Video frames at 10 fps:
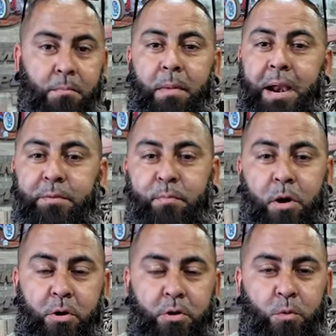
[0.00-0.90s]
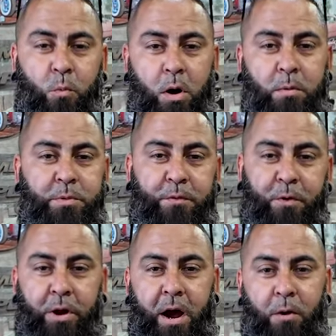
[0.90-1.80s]
My name's Mario, welcome to
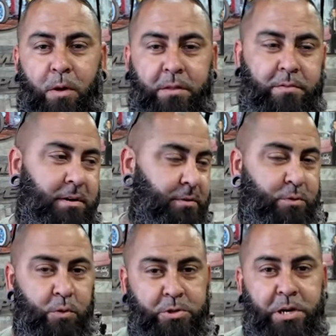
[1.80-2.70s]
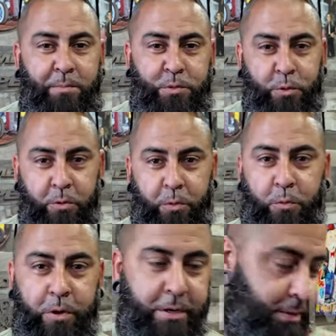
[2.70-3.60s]
Florida Hot Rods. Let's do a shop tour real quick.